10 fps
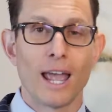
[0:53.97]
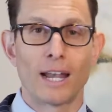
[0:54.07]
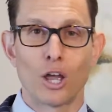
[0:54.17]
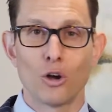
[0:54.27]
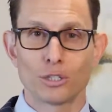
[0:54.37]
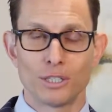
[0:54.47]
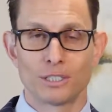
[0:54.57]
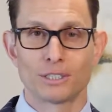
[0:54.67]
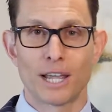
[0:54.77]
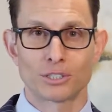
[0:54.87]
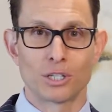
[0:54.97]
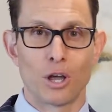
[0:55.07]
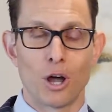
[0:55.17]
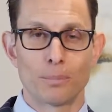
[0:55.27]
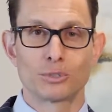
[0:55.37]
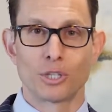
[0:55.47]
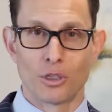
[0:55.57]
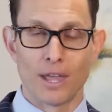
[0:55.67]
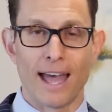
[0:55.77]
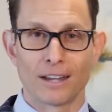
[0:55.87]
and I hook the intestine up to
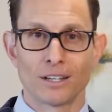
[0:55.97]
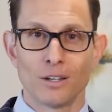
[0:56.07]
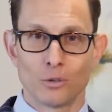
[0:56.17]
that,